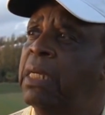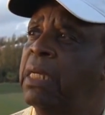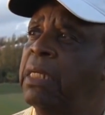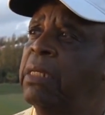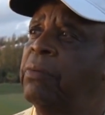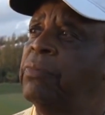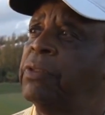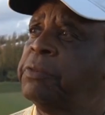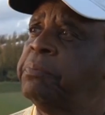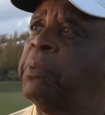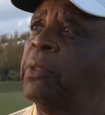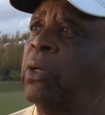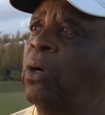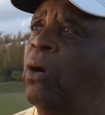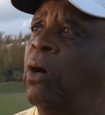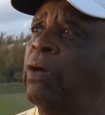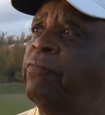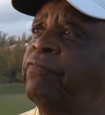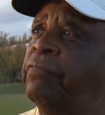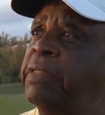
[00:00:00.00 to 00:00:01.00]
and it was pretty
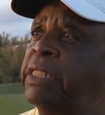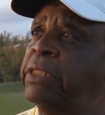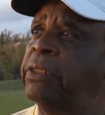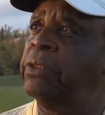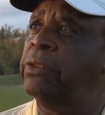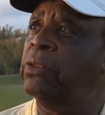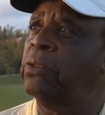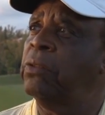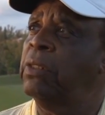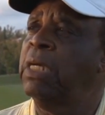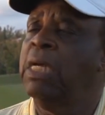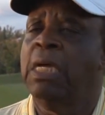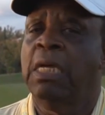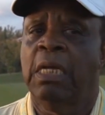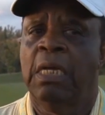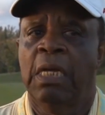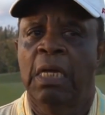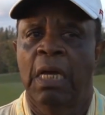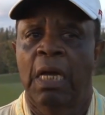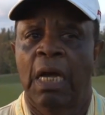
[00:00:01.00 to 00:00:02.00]
hard for me to do.
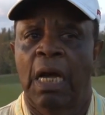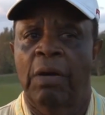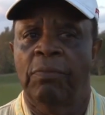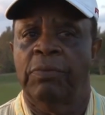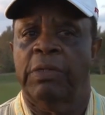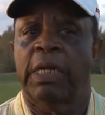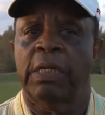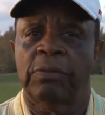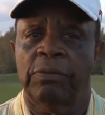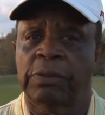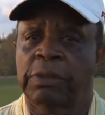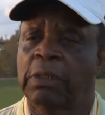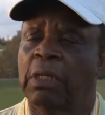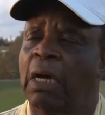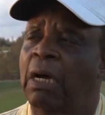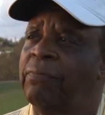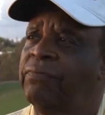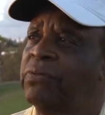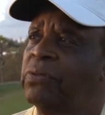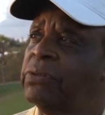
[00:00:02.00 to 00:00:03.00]
I went out on the golf